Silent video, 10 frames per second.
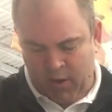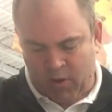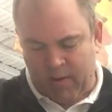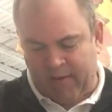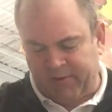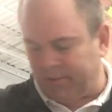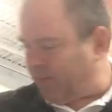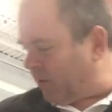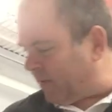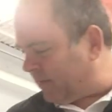You can obviously
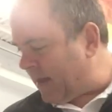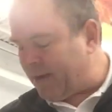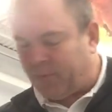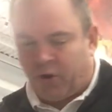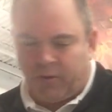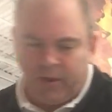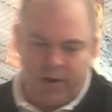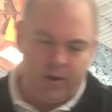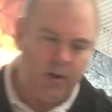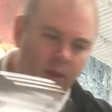put this on
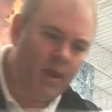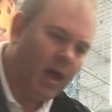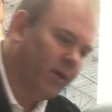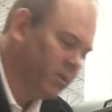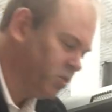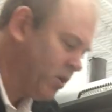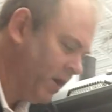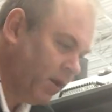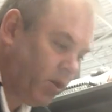earlier. I was just trying